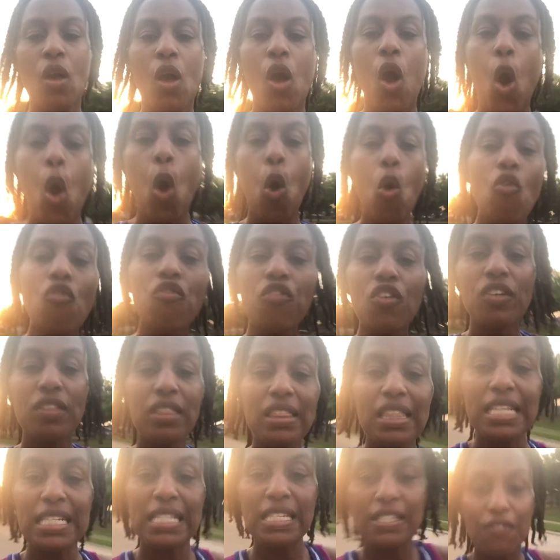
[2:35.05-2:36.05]
over
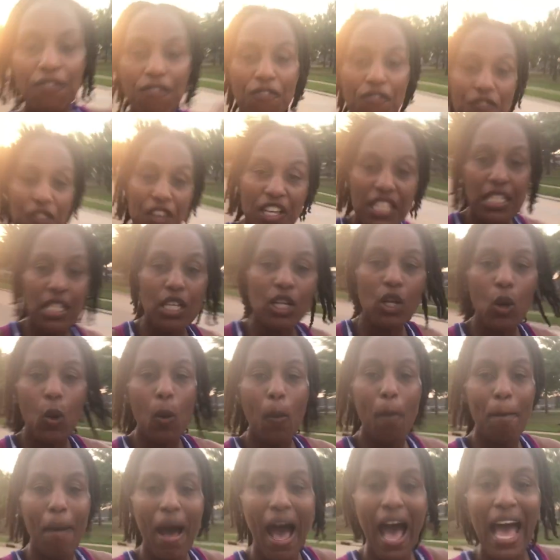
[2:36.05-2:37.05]
this physical
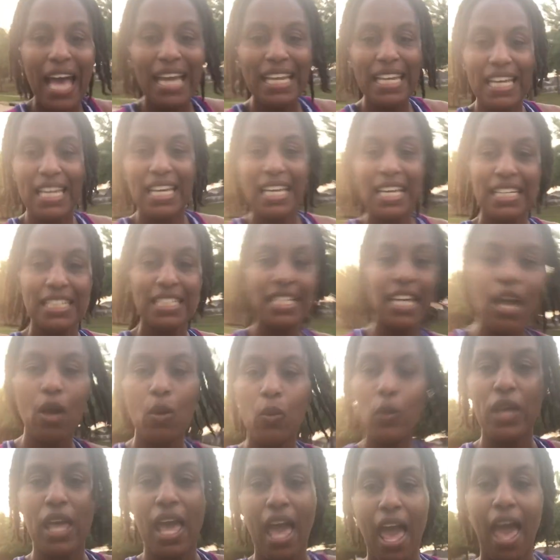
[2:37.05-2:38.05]
body that
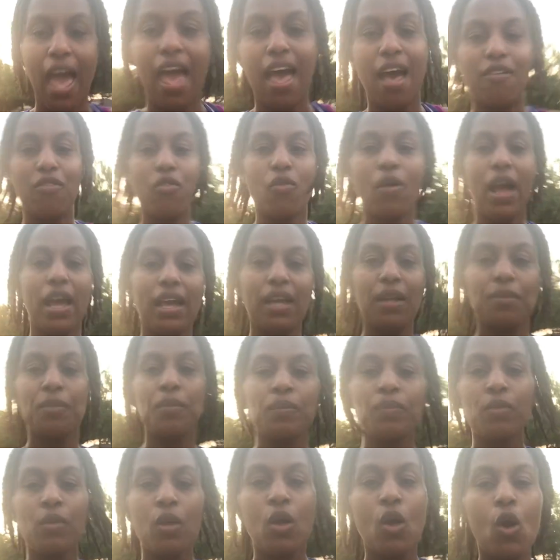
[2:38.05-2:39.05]
we have, right?
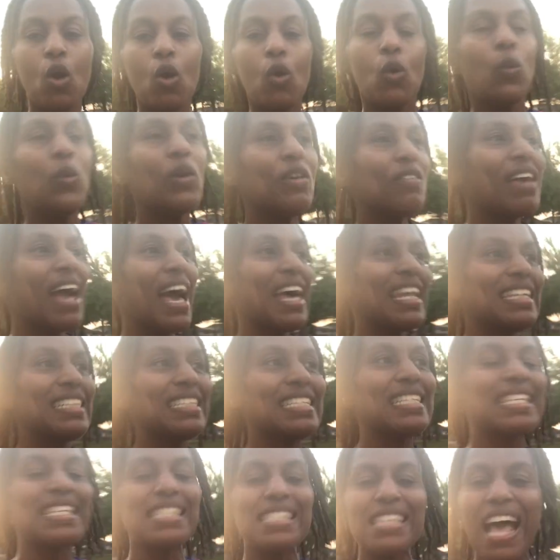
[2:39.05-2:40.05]
We've got to
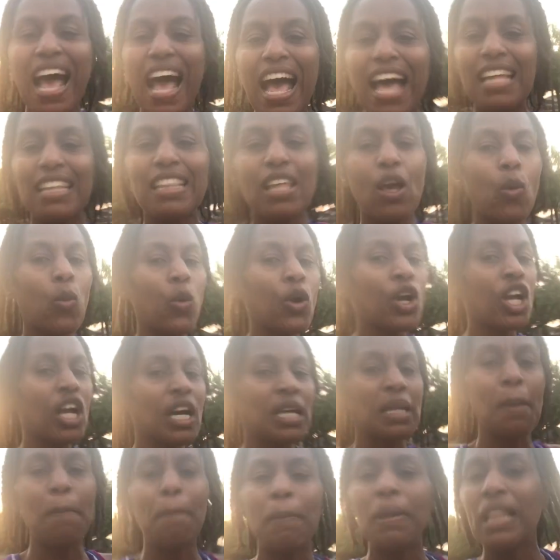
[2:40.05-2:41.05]
decide that we're
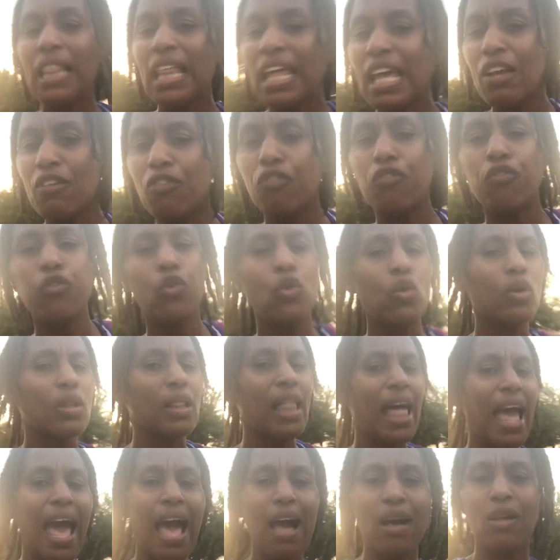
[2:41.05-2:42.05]
going to play full
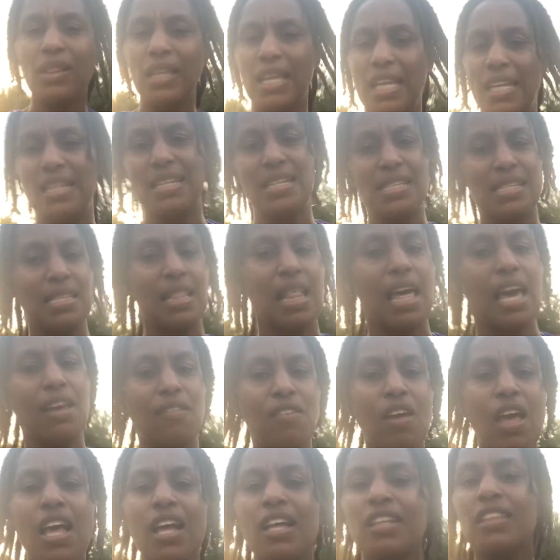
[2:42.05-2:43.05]
out in this life,
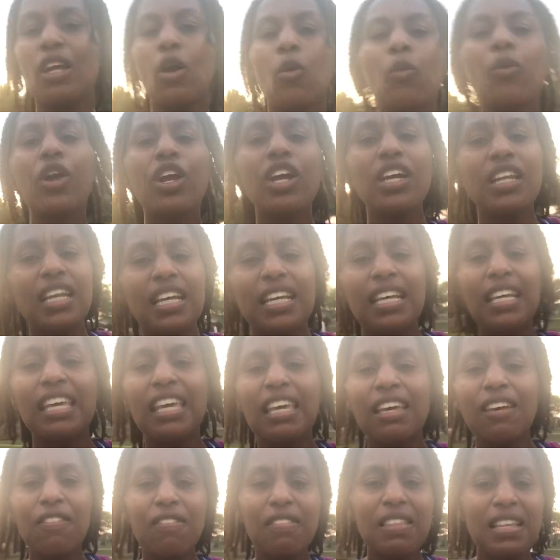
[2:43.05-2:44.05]
that we're going to
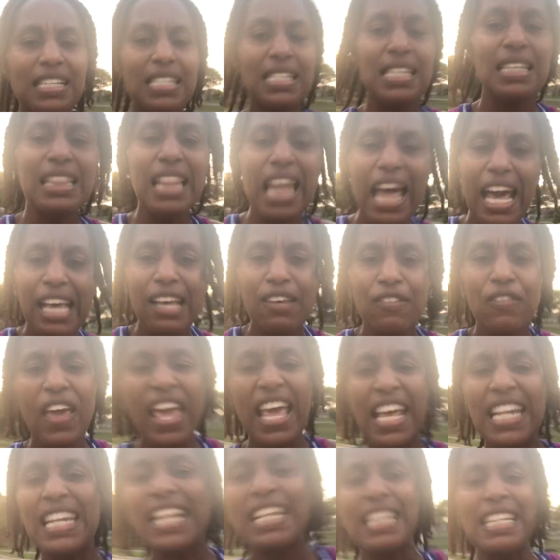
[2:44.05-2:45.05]
give this life
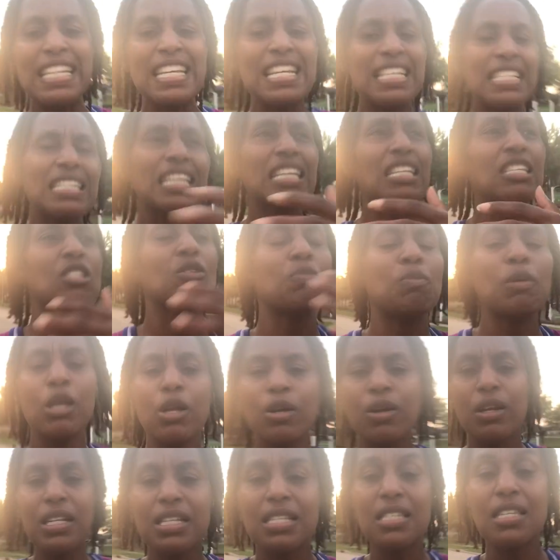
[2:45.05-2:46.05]
and in this
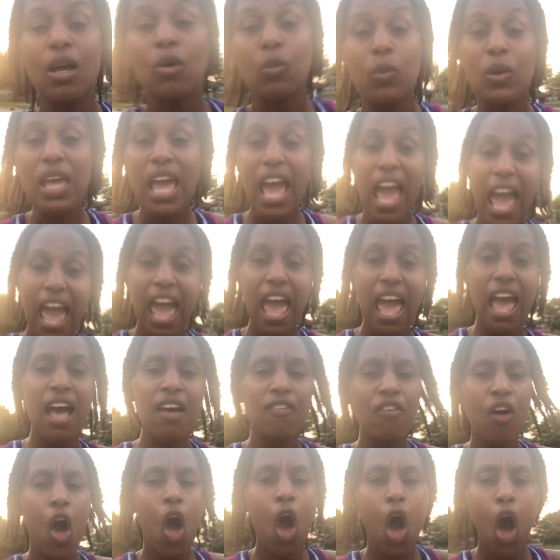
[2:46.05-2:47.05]
experience that we have
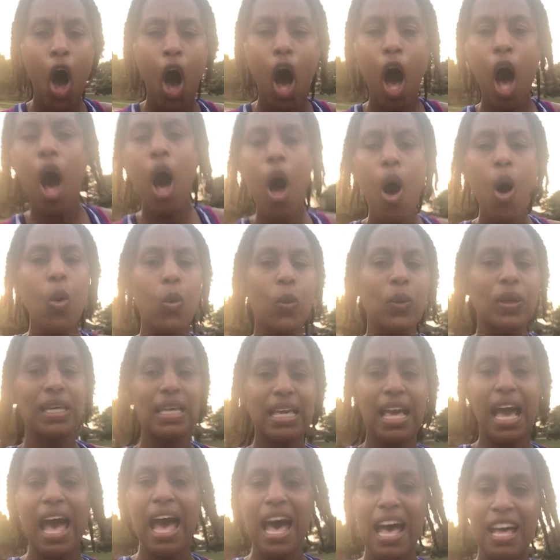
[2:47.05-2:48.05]
all we
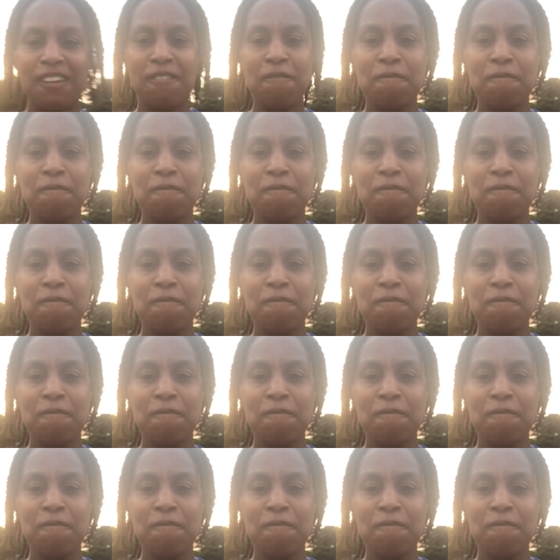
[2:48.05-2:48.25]
got.